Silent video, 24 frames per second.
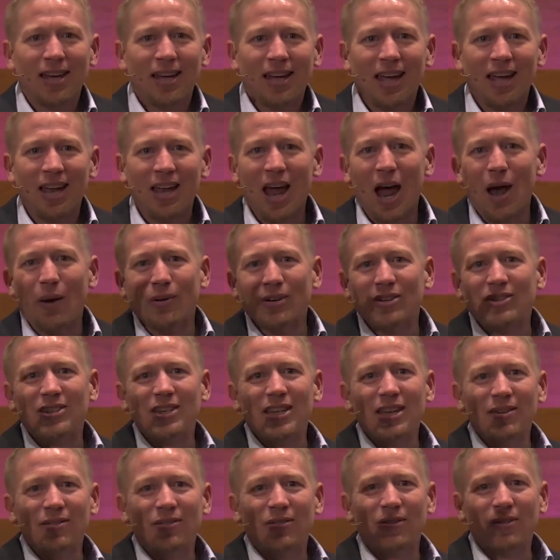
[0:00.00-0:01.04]
and now
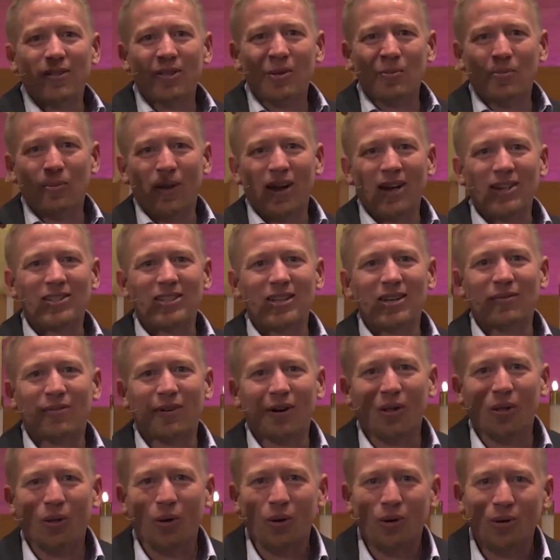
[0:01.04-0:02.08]
receive the blessing of our
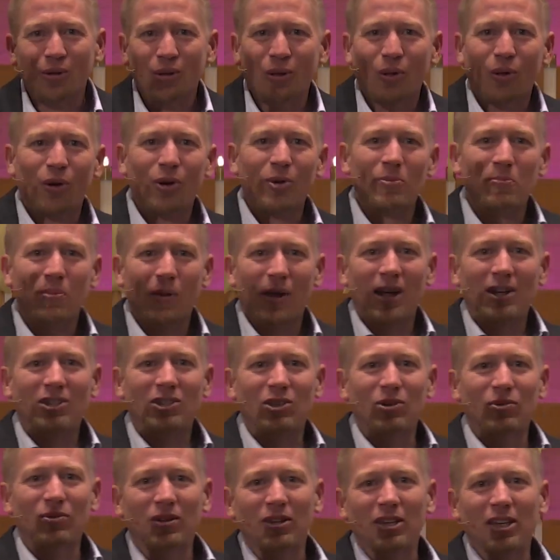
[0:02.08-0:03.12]
Lord. The Lord bless you
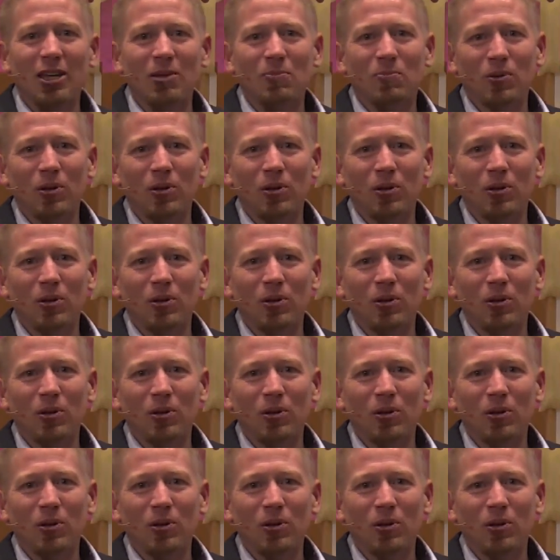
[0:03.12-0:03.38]
and keep